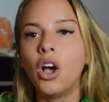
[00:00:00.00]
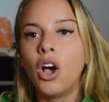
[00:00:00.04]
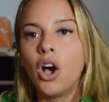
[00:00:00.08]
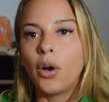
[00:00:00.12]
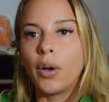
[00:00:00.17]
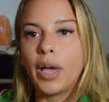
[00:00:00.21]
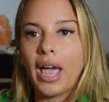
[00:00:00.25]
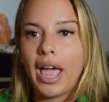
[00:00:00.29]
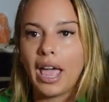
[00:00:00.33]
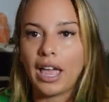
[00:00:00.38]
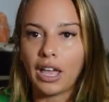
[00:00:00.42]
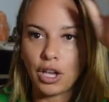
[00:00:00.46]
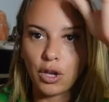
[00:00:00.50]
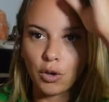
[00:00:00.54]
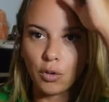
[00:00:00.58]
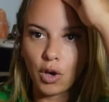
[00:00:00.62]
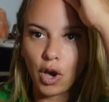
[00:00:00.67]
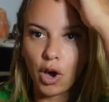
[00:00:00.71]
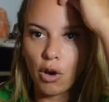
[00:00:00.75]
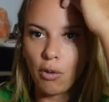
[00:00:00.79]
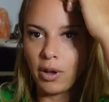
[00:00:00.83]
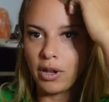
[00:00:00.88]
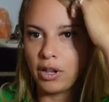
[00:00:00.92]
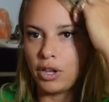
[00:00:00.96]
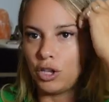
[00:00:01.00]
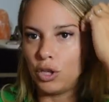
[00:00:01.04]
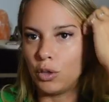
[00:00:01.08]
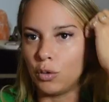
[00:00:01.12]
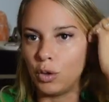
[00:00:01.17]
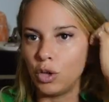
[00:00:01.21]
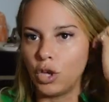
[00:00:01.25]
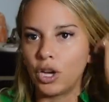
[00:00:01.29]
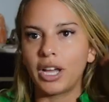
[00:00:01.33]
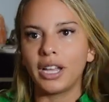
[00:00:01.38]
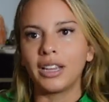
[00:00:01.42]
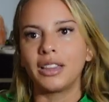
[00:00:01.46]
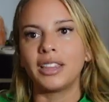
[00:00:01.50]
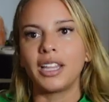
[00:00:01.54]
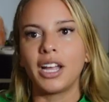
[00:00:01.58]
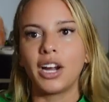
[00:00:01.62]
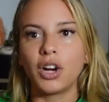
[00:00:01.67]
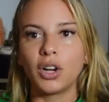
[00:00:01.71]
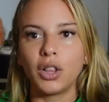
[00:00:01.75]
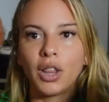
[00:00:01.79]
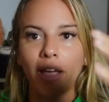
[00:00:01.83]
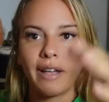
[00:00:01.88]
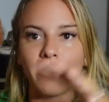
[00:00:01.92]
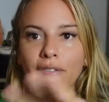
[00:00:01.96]
okay, you go and you look at
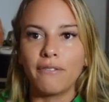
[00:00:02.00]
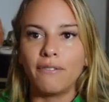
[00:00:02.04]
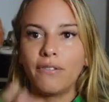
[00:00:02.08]
their like